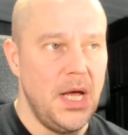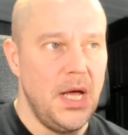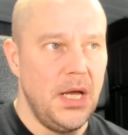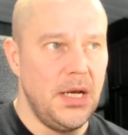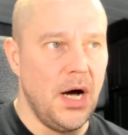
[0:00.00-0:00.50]

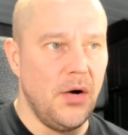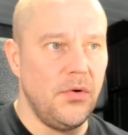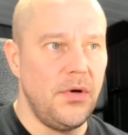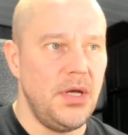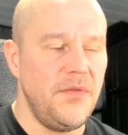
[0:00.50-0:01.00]

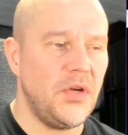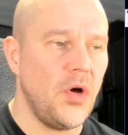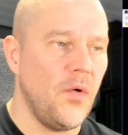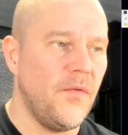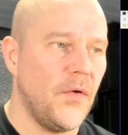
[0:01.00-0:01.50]
Now, if you
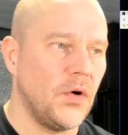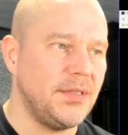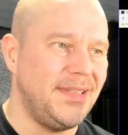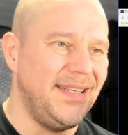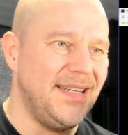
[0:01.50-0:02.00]
go for
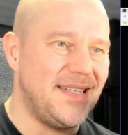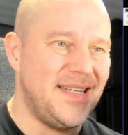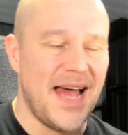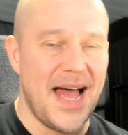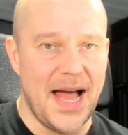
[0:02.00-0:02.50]
these
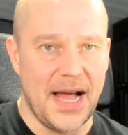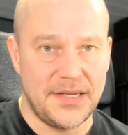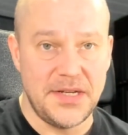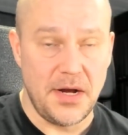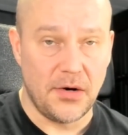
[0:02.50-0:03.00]

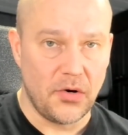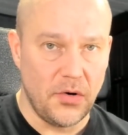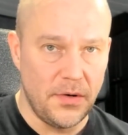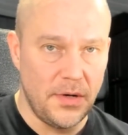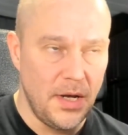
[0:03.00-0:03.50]
tags here
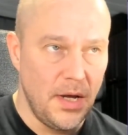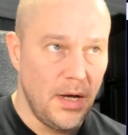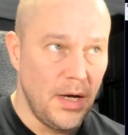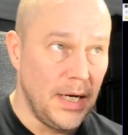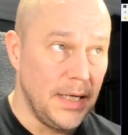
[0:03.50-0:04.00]
on
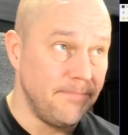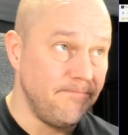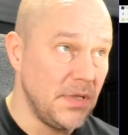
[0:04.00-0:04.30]
uh,